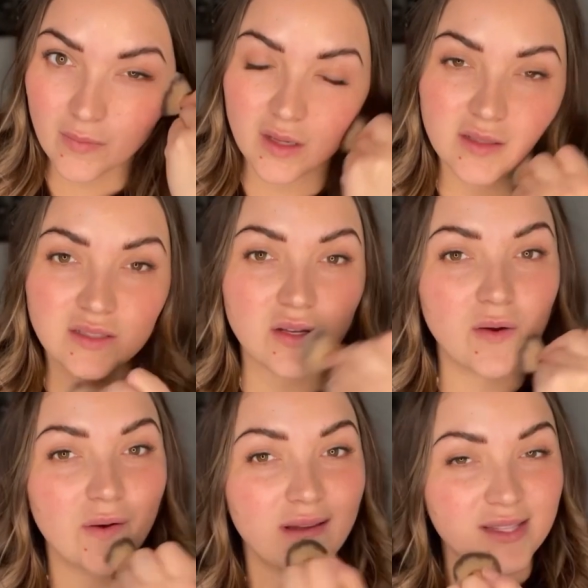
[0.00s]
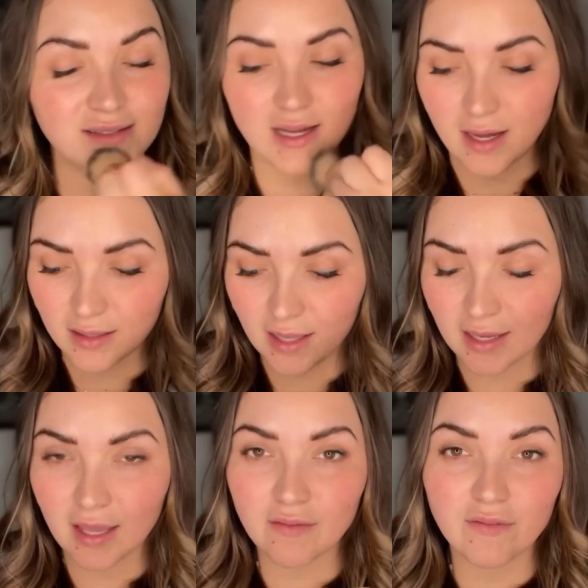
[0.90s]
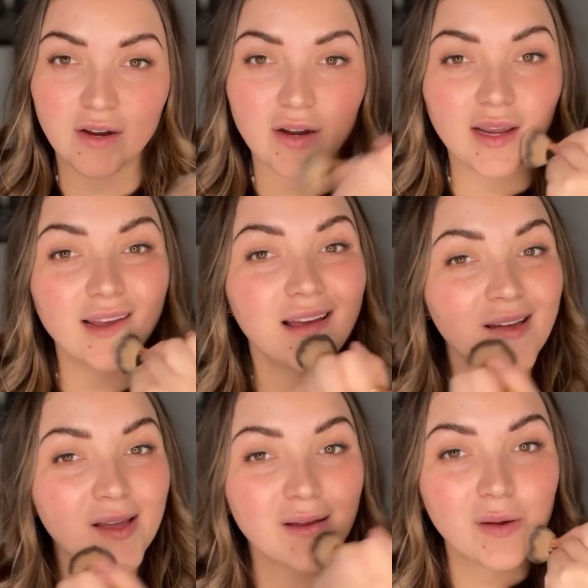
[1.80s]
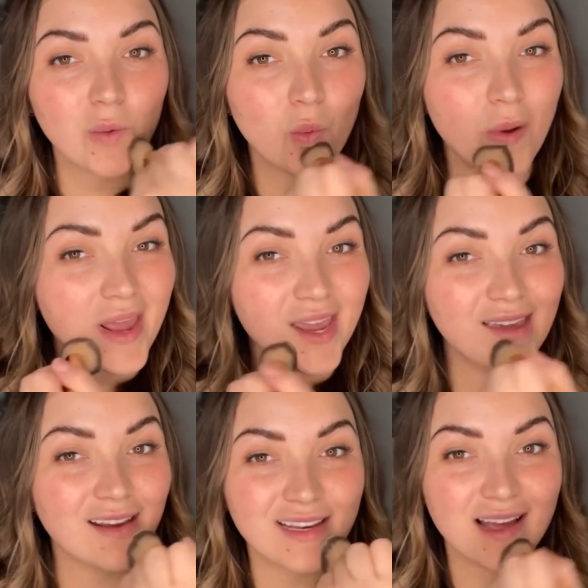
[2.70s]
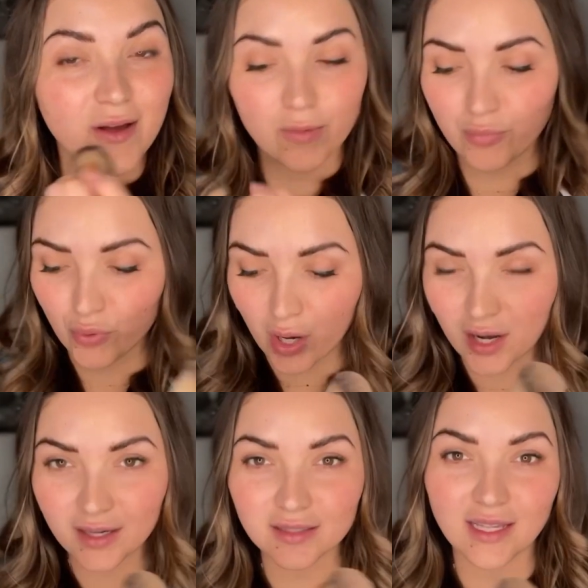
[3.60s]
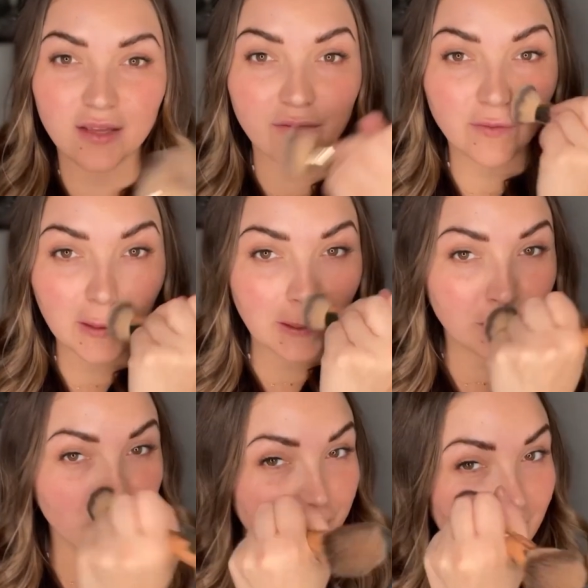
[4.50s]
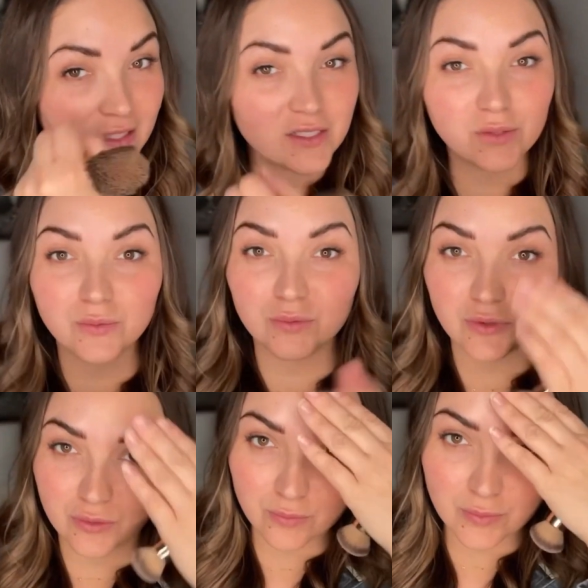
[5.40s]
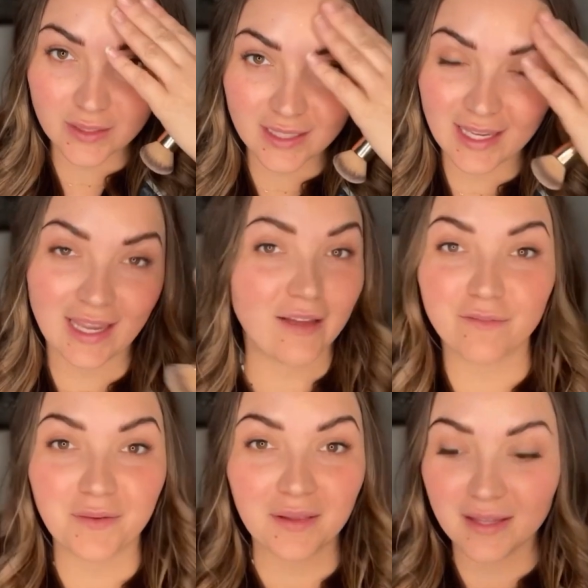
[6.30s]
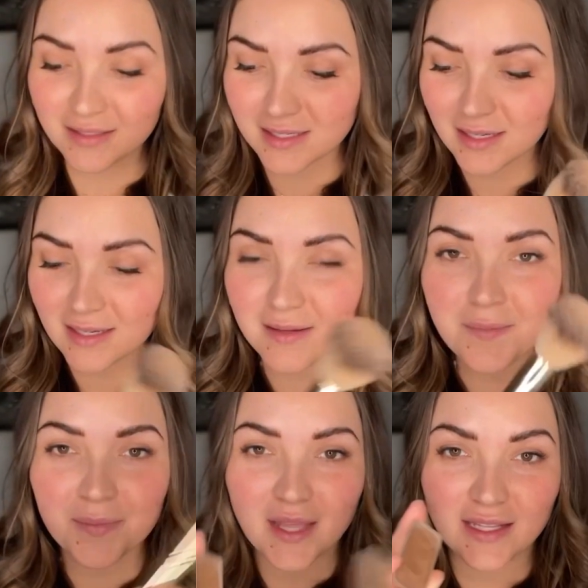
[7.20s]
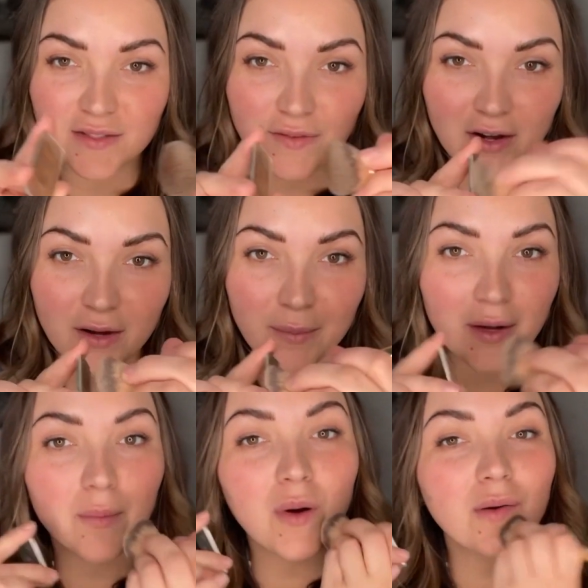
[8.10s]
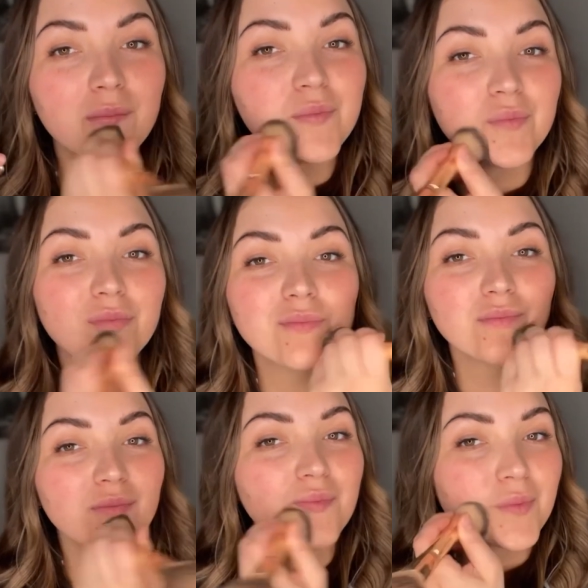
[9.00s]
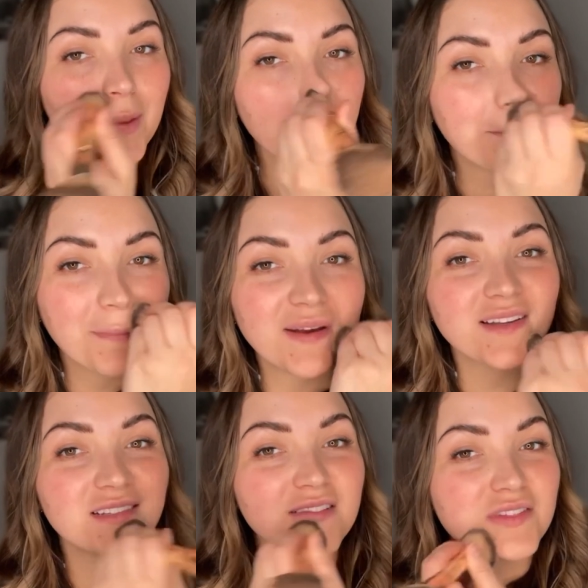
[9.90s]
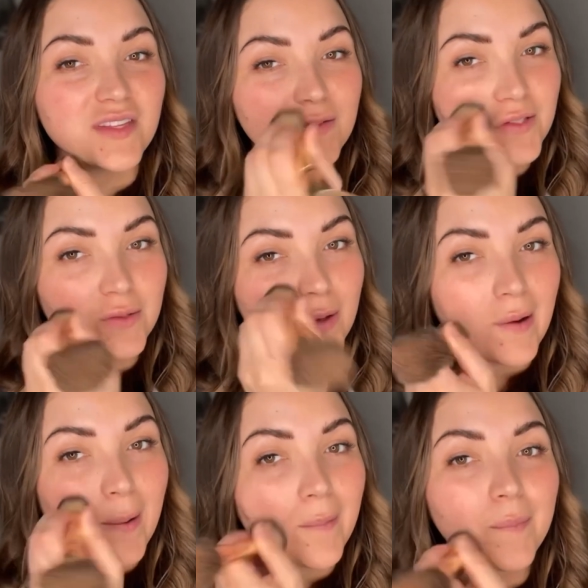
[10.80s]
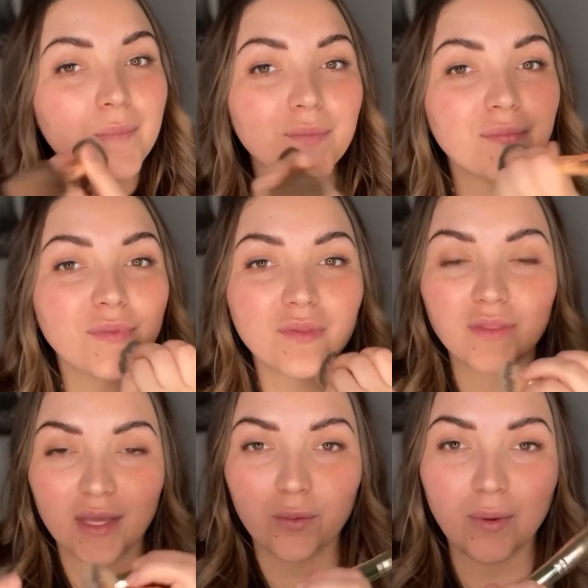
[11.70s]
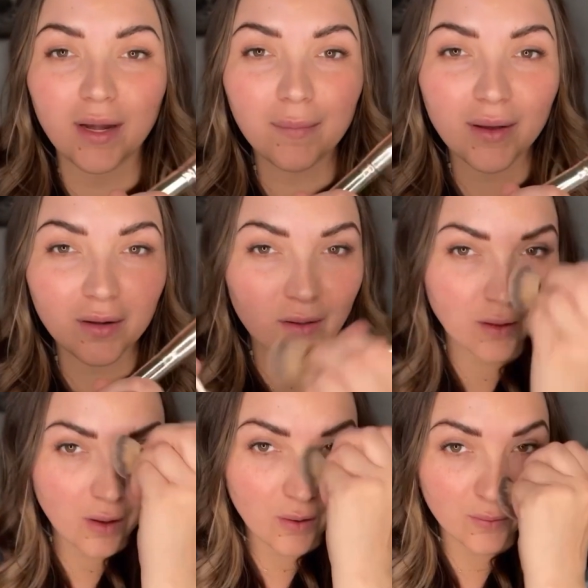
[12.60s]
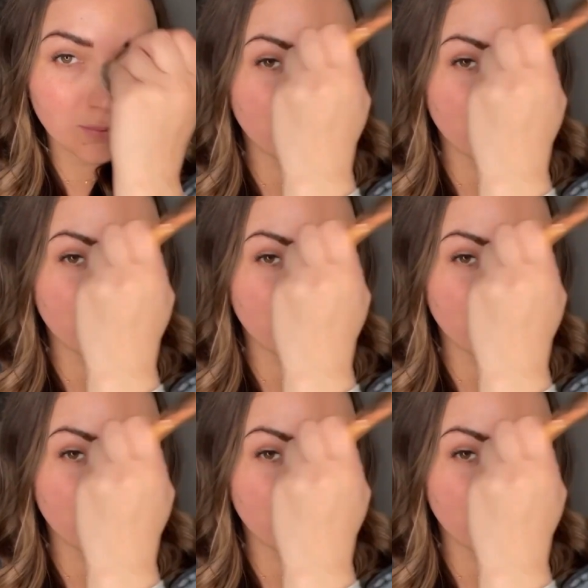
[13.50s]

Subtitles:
so it's not like a very weighing down product that you feel on your face. You really can't feel it. It's very minimal, but it just gives you the right amount of glow,